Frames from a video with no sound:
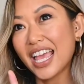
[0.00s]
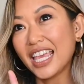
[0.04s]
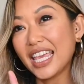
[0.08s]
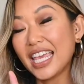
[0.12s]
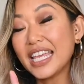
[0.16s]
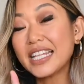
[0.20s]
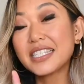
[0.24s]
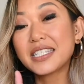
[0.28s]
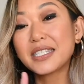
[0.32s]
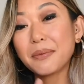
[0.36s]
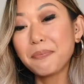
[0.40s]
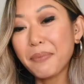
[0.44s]

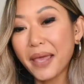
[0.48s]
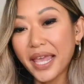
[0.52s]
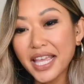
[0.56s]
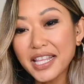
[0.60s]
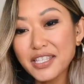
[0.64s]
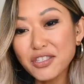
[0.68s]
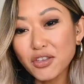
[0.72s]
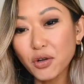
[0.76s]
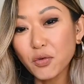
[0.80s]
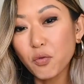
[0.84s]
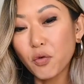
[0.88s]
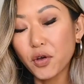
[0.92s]
It
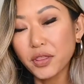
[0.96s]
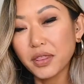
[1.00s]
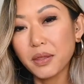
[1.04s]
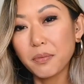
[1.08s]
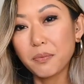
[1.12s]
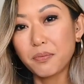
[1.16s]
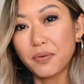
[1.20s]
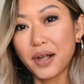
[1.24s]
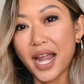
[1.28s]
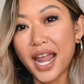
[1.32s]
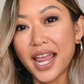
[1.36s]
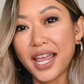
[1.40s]
depends on what the
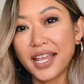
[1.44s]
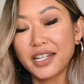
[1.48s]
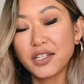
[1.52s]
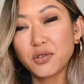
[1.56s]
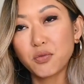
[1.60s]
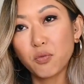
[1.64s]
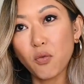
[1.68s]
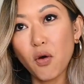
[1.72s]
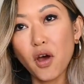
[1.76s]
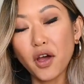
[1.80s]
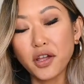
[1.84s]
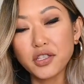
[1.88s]

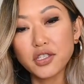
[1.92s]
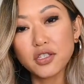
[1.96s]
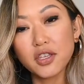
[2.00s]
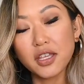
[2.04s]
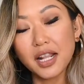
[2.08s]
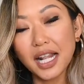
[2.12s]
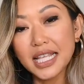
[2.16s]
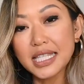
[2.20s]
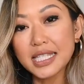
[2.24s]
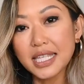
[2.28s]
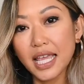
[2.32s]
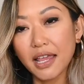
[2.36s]
brand wants. So
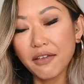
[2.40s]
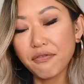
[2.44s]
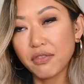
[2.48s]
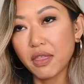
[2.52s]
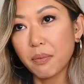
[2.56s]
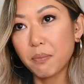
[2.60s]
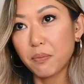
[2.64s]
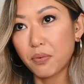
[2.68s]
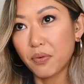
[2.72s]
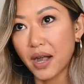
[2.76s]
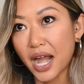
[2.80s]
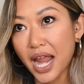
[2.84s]
let's say if
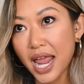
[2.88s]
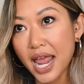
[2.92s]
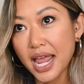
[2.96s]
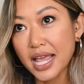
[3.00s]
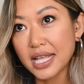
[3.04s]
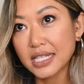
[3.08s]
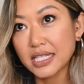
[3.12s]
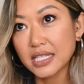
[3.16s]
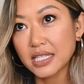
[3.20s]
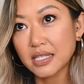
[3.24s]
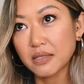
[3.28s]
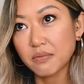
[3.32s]
the
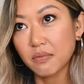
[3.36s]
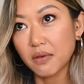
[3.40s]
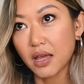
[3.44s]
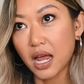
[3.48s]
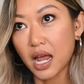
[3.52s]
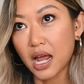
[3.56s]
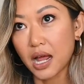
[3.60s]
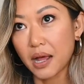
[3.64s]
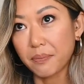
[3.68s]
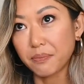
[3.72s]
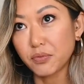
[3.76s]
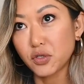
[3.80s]
brand's
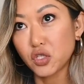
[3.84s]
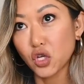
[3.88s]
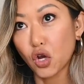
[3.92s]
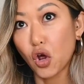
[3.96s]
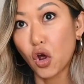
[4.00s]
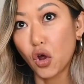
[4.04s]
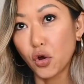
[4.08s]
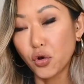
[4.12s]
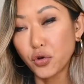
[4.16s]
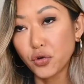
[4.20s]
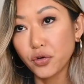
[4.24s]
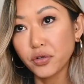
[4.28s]

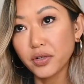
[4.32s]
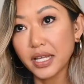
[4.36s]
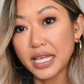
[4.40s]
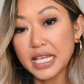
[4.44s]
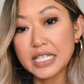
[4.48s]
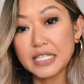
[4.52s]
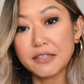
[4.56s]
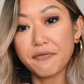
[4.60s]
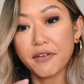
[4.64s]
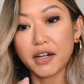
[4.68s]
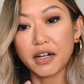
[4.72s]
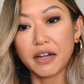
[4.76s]
tone
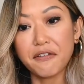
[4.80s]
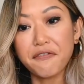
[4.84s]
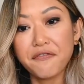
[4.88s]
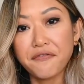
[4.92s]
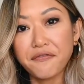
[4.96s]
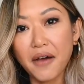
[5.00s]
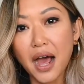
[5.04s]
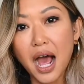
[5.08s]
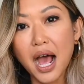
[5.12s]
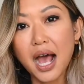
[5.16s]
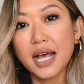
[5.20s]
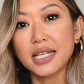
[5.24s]
is very
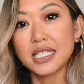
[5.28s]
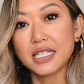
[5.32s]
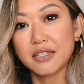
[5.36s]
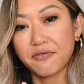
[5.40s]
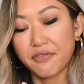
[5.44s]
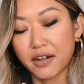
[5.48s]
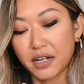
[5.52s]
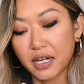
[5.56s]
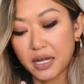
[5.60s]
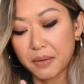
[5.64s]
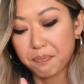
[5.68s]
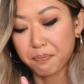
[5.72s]
fast,
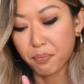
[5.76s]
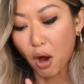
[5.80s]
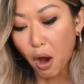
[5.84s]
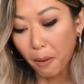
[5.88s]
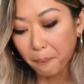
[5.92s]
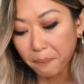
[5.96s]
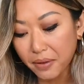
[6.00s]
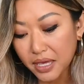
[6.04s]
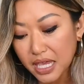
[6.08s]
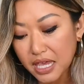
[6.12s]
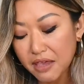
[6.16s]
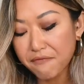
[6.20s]
very
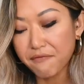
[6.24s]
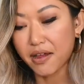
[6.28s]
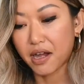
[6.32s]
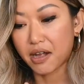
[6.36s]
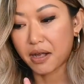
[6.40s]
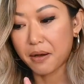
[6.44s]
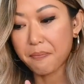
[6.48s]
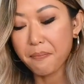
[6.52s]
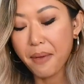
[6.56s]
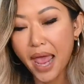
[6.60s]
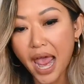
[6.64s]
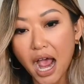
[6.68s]
poppy,
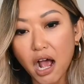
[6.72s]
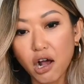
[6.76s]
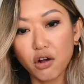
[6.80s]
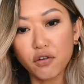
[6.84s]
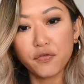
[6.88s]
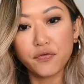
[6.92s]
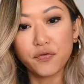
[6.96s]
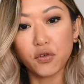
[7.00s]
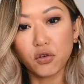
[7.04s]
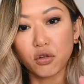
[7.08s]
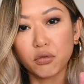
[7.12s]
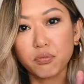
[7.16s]
very
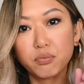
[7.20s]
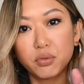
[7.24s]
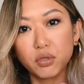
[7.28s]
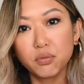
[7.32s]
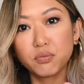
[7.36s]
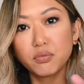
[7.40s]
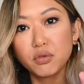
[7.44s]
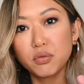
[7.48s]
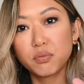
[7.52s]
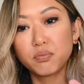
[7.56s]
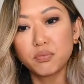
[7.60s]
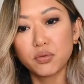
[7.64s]
powerful,
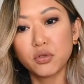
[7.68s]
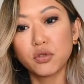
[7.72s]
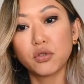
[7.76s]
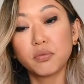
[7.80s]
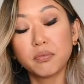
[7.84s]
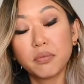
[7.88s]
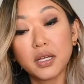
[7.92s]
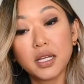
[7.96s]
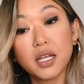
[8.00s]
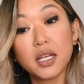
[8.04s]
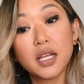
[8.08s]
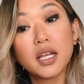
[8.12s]
boom, boom,
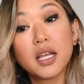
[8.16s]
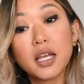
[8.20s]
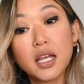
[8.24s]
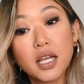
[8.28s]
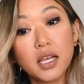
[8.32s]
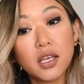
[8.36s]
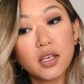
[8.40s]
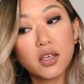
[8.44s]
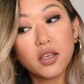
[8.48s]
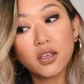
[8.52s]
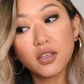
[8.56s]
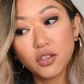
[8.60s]
boom,
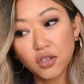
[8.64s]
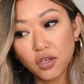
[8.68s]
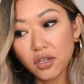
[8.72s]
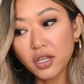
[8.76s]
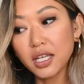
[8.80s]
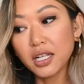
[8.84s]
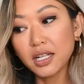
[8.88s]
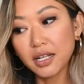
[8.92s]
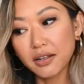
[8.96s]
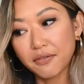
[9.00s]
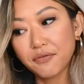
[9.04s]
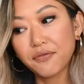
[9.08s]
you
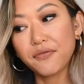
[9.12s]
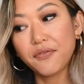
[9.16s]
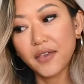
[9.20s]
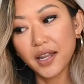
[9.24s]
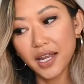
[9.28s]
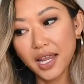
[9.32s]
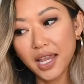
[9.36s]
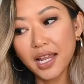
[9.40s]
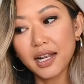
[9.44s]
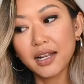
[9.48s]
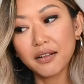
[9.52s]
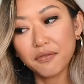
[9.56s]
can
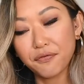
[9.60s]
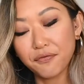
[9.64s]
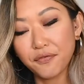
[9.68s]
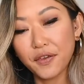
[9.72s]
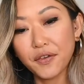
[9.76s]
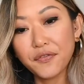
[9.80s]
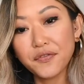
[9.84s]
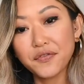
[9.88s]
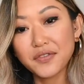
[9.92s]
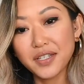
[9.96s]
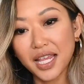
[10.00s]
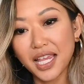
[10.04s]
fit in
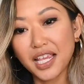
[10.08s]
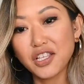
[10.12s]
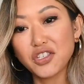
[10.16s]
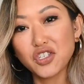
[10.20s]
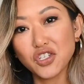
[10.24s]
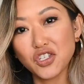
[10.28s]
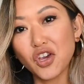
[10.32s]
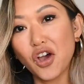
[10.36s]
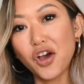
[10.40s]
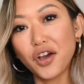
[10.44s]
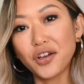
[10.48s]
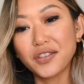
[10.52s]
15
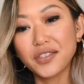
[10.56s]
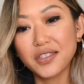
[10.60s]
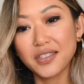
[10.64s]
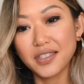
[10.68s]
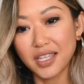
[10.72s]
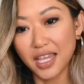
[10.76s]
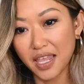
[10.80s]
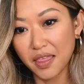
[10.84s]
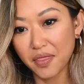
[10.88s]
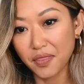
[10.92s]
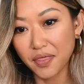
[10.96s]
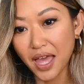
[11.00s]

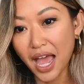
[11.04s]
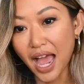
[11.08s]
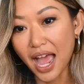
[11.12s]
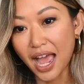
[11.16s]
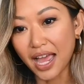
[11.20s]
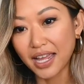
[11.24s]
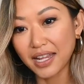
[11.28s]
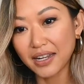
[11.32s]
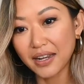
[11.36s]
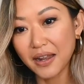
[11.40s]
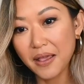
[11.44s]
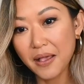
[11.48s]
shots in
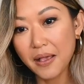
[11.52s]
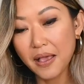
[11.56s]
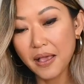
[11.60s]
that.